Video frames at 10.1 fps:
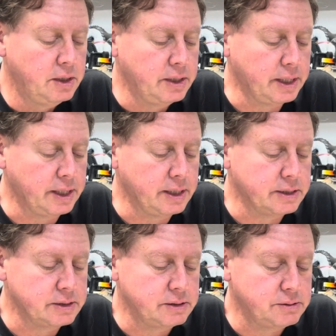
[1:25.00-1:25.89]

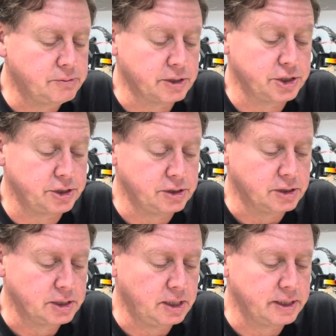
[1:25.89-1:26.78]
and what it should
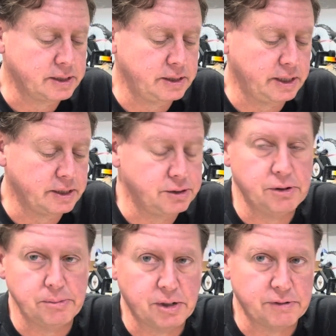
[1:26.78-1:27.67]
look like and who
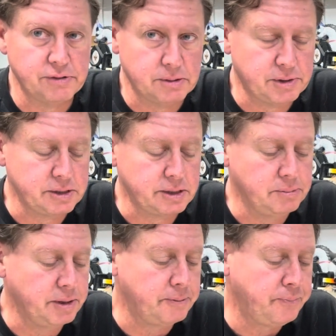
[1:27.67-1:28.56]
I bought it from on
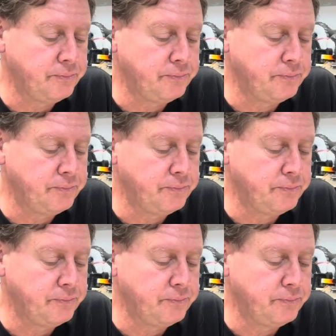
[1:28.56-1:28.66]
eBay.